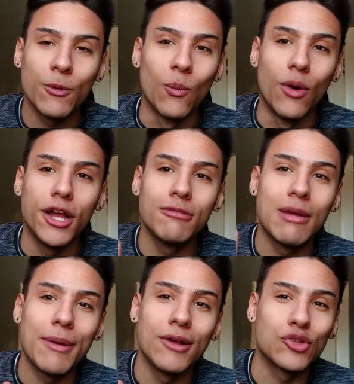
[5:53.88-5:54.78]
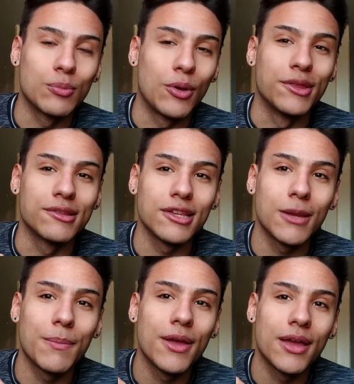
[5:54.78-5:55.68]
One, my parents were both
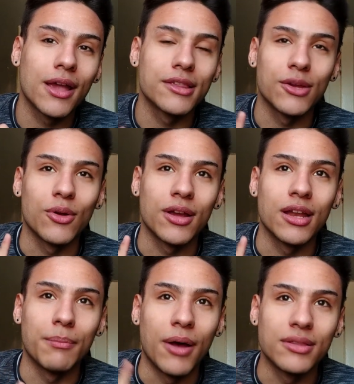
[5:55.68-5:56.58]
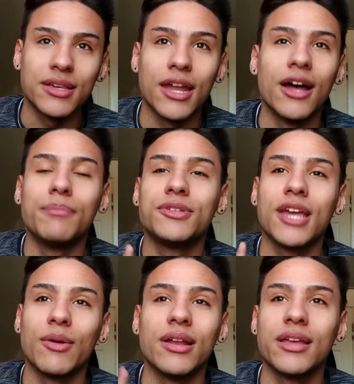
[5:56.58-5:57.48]
asleep because they were about to get up
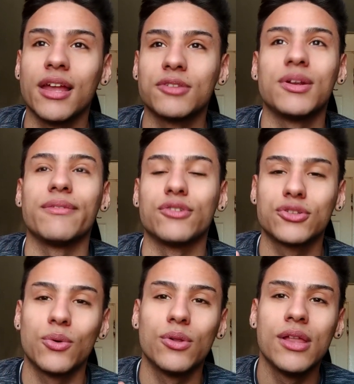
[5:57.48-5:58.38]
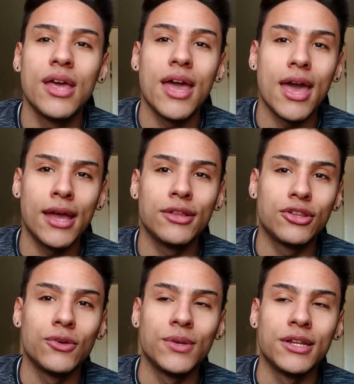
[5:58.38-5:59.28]
to get us ready for school, and
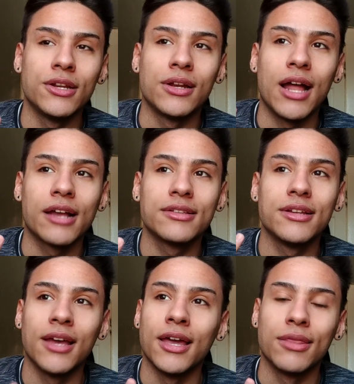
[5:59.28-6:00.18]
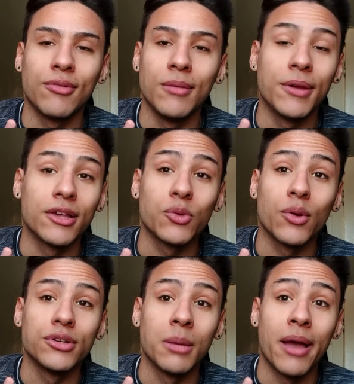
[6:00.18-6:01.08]
two, we did it on accident, and three, because we
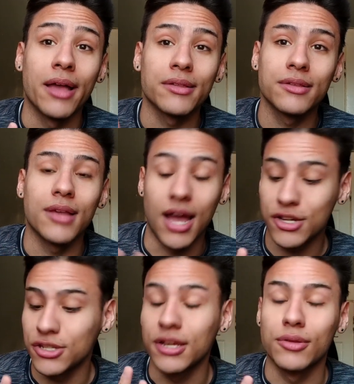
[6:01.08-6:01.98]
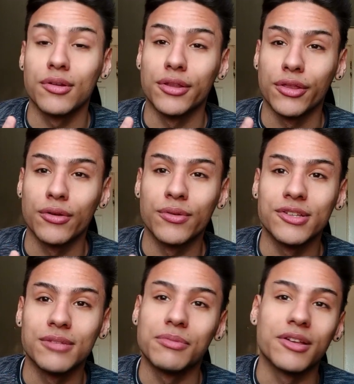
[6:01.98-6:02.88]
were dumbasses. I actually included the third
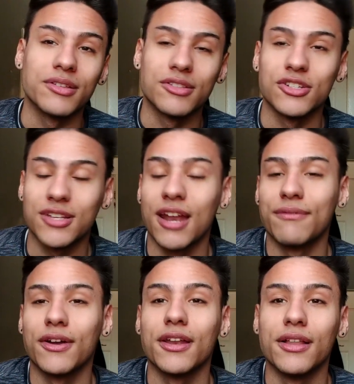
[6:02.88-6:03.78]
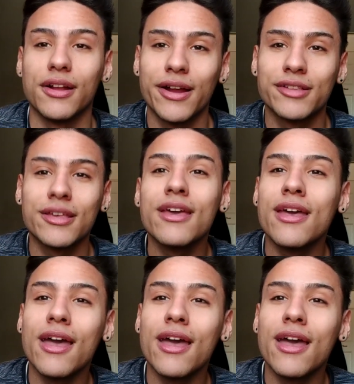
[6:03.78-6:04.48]
reason because it's just kind of fucking hilarious.